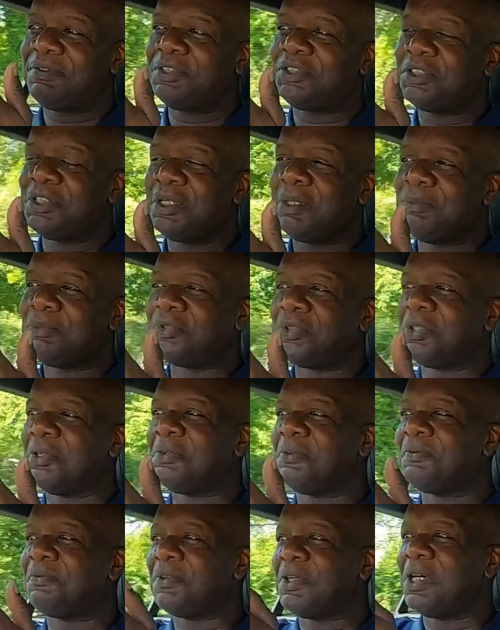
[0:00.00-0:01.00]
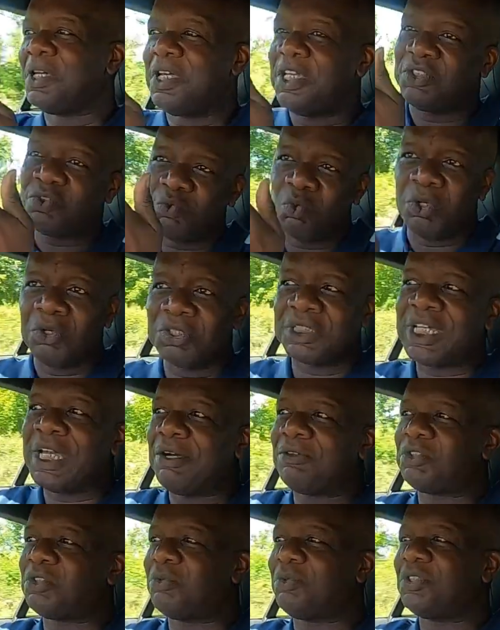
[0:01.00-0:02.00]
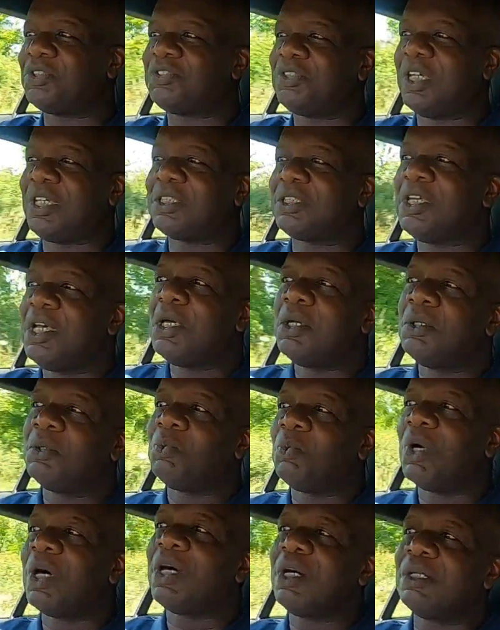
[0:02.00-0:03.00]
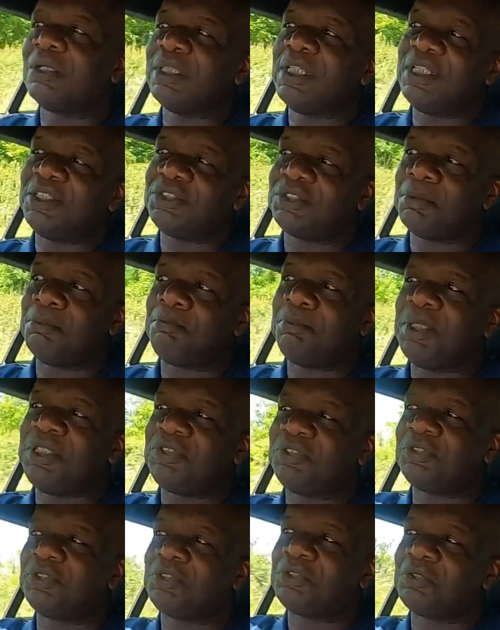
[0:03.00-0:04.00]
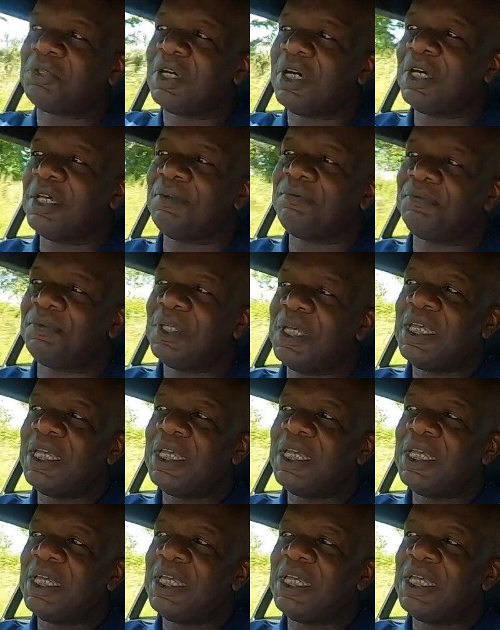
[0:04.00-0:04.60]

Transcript: in terms of its road characteristics. While it's a beast to drive,